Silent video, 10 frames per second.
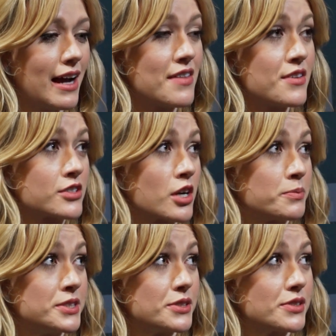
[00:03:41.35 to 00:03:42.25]
and there's our
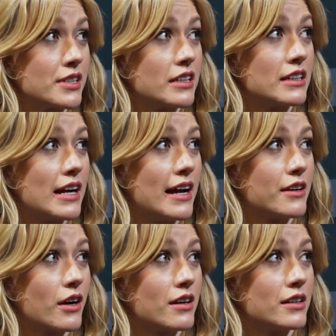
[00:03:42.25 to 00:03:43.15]
producer
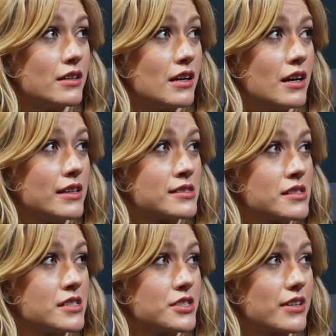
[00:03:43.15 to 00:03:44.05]
and our
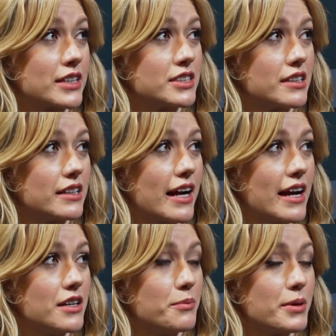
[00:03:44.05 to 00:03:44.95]
assistant director
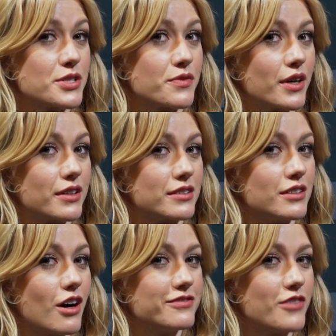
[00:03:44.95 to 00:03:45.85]
and a bunch of our
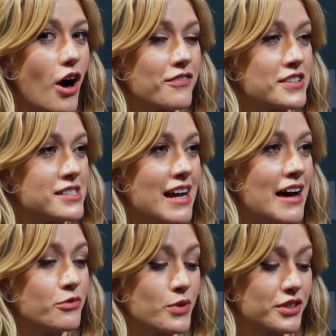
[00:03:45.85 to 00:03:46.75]
office
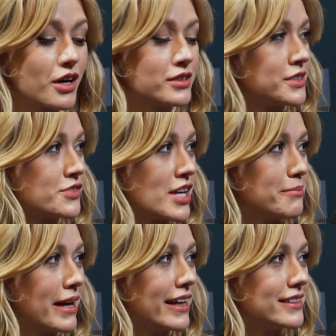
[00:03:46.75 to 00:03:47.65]
staff with carts of
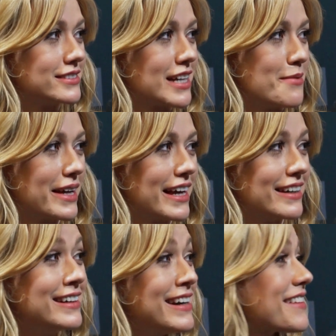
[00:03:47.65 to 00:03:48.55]
champagne coming
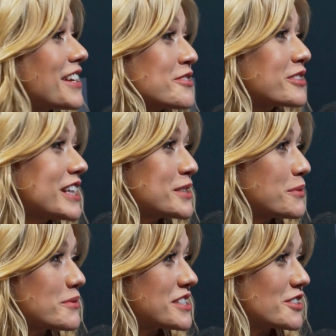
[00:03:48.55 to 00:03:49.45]
in. They didn't realize
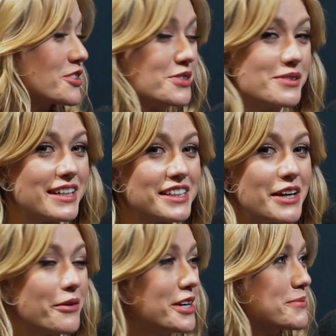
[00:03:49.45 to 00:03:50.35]
we were still shooting, and
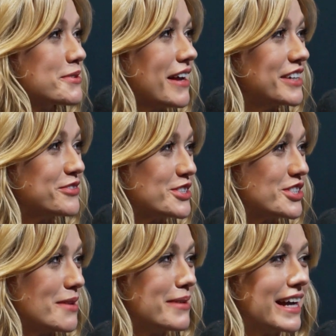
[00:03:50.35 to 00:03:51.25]
they wanted to be ready for the
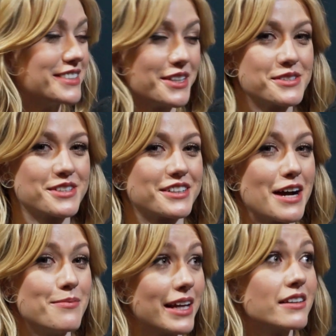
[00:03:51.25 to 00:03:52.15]
champagne toast. They're
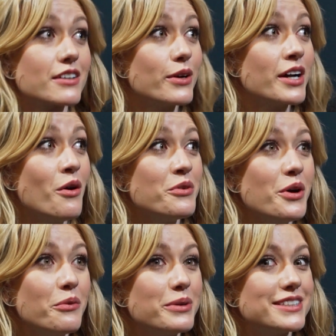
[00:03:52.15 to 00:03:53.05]
coming in, they're going, oh
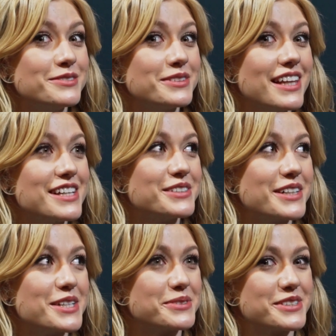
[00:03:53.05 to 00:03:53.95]
no, we didn't realize you
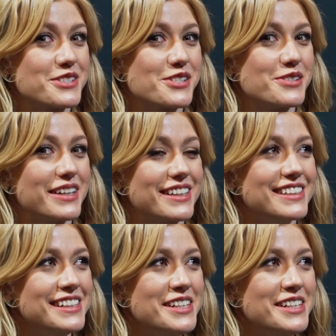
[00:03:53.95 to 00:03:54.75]
guys were still shooting.